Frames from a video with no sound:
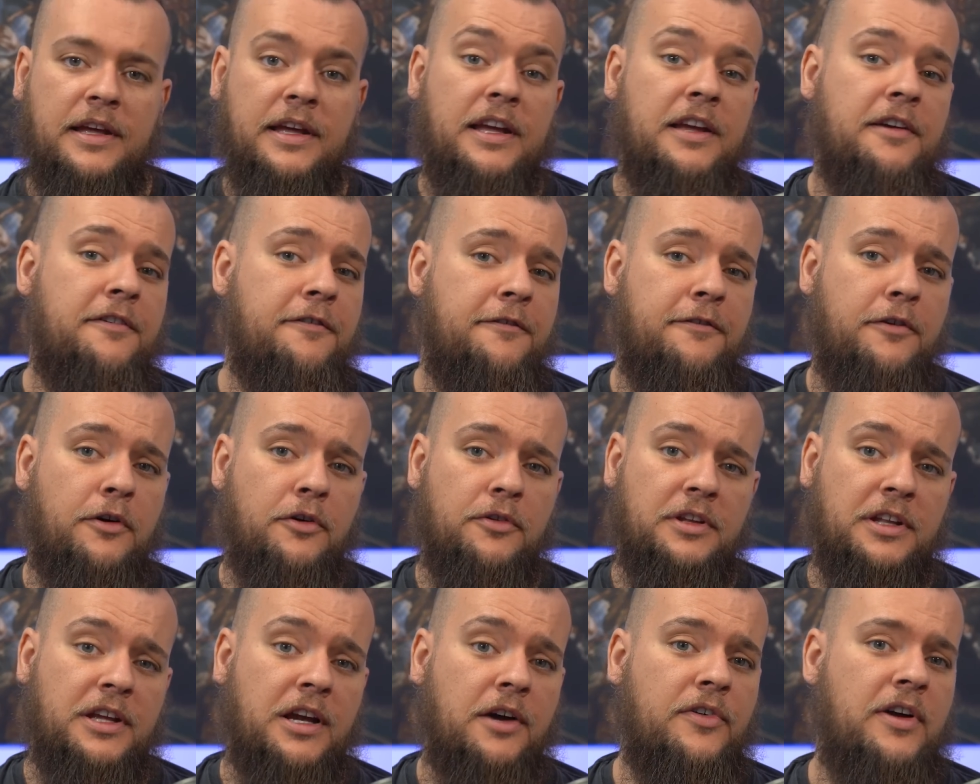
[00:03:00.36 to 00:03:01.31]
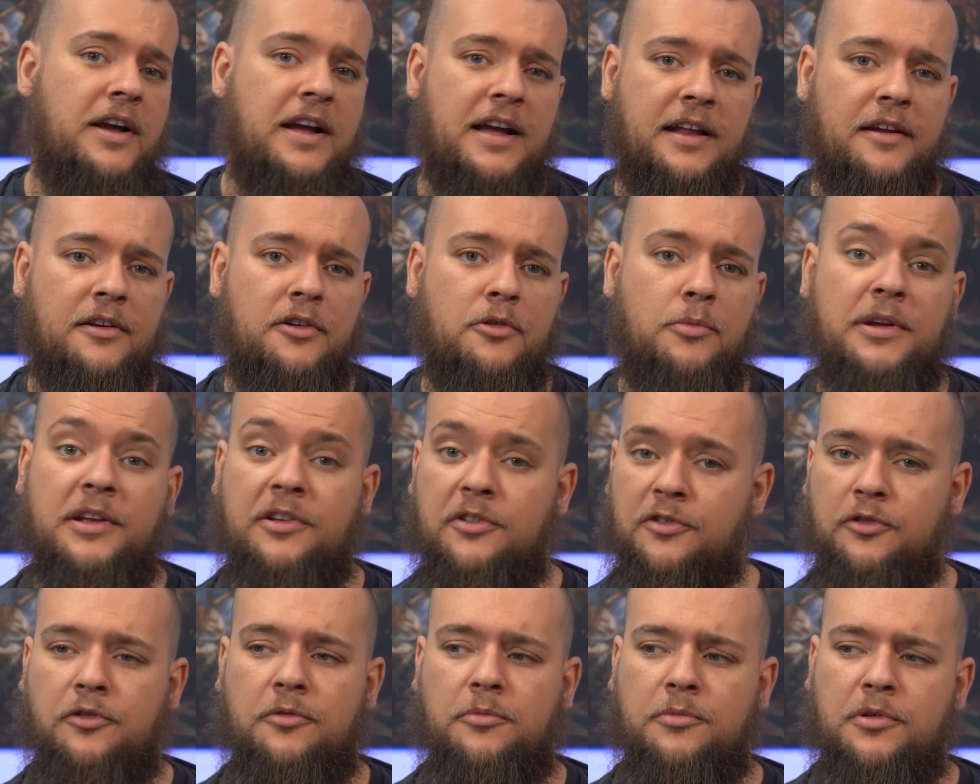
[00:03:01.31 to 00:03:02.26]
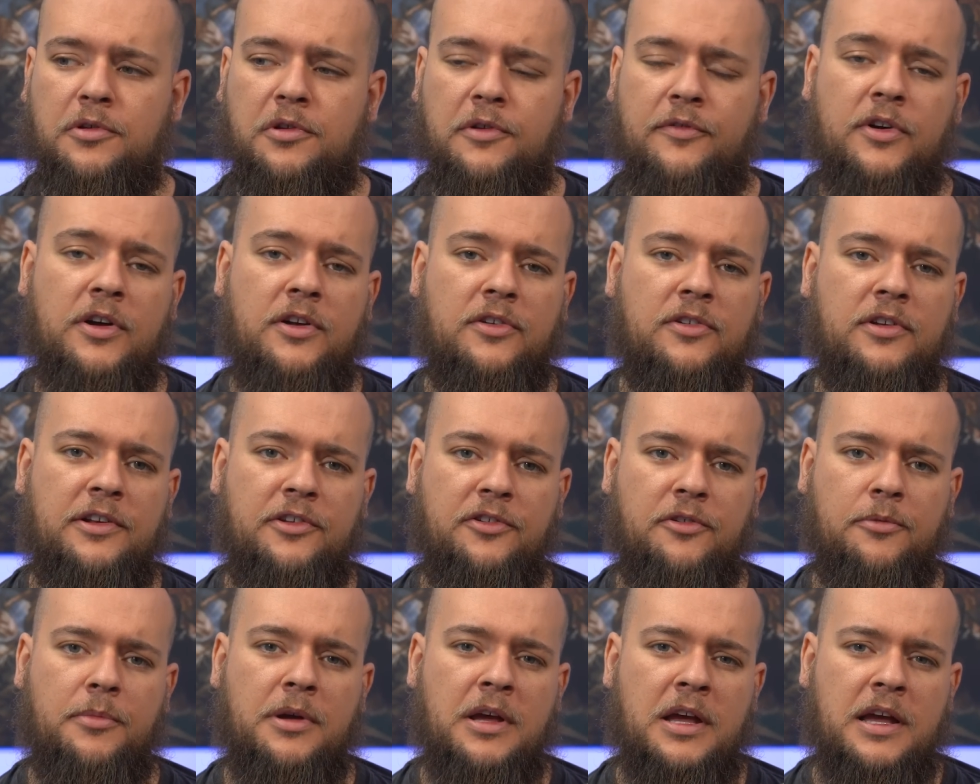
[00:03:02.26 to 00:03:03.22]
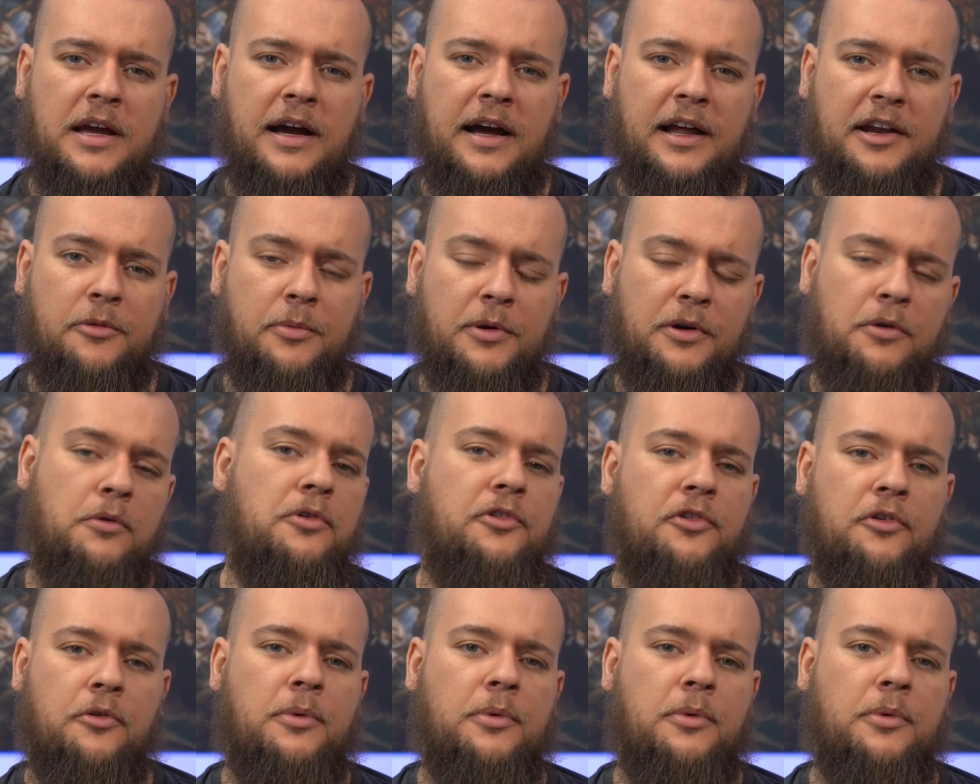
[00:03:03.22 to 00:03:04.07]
If, on the other hand, we assume universalism, and we're also